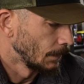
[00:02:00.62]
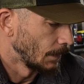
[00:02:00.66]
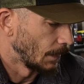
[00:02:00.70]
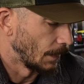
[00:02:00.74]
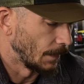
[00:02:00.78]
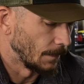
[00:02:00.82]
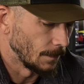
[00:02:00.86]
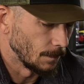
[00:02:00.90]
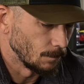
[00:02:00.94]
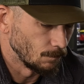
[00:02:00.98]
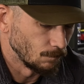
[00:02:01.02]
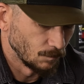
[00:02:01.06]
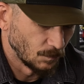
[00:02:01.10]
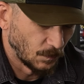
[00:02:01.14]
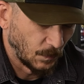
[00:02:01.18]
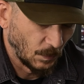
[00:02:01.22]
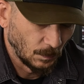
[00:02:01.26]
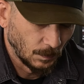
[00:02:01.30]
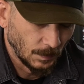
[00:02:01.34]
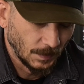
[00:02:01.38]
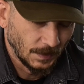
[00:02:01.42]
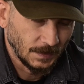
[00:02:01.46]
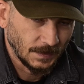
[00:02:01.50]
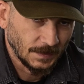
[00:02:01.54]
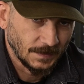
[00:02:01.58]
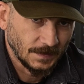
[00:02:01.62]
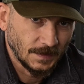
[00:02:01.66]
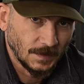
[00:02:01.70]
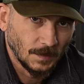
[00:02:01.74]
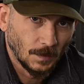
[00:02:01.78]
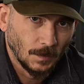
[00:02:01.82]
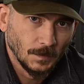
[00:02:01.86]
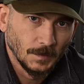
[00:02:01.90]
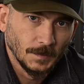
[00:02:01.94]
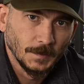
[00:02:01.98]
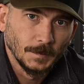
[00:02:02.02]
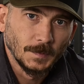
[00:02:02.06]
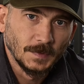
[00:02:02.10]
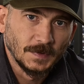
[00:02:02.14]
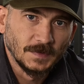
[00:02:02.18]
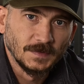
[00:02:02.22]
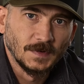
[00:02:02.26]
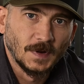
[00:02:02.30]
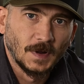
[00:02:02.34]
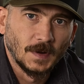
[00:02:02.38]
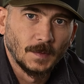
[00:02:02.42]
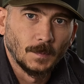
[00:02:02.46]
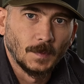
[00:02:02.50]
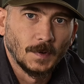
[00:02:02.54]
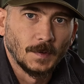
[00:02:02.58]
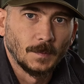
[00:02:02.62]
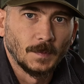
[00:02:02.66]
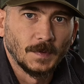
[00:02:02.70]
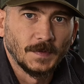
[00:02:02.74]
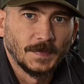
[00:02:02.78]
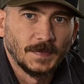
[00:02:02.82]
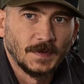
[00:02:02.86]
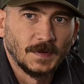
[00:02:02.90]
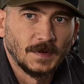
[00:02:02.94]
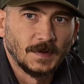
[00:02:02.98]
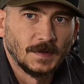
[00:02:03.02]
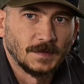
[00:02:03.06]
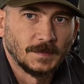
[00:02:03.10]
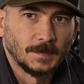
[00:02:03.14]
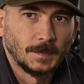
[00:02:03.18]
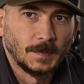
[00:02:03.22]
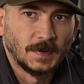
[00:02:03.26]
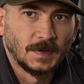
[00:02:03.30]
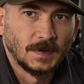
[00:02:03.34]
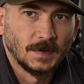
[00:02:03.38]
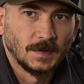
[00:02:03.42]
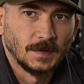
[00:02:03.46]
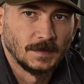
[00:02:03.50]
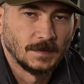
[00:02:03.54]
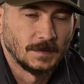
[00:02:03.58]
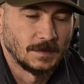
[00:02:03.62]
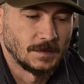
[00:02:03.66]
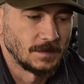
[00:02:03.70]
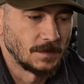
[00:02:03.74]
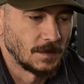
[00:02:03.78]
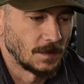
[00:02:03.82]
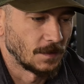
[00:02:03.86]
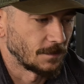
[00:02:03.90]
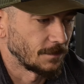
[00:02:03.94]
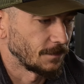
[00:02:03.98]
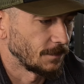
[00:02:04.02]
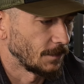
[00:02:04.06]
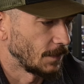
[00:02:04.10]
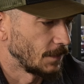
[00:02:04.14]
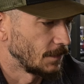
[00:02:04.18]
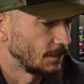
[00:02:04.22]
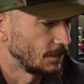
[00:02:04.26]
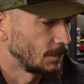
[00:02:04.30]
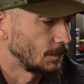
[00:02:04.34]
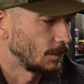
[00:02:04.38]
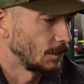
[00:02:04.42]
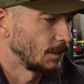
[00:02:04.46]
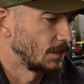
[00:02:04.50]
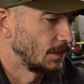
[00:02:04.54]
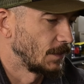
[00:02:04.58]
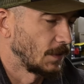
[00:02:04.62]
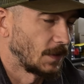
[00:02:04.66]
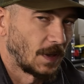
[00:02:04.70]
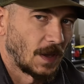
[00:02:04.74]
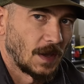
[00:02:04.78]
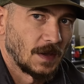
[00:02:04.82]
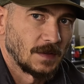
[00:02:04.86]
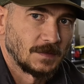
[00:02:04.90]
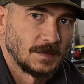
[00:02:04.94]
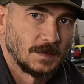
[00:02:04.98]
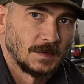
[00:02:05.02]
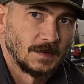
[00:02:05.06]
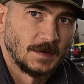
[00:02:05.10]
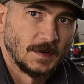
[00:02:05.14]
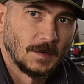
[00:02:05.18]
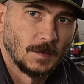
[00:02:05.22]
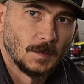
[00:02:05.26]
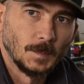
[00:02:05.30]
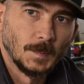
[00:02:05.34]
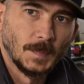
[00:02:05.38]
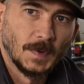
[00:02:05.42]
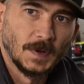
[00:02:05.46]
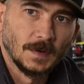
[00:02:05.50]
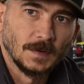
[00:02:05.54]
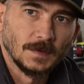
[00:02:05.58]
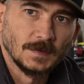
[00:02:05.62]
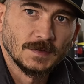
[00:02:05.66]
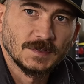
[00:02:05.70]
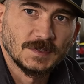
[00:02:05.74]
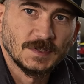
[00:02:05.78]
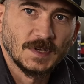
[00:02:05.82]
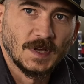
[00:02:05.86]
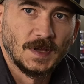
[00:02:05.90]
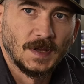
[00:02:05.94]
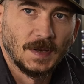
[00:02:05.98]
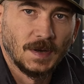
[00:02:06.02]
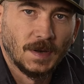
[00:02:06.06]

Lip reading: And really the only reason I went with it is because they're friends with the guys at Dope Mirrors.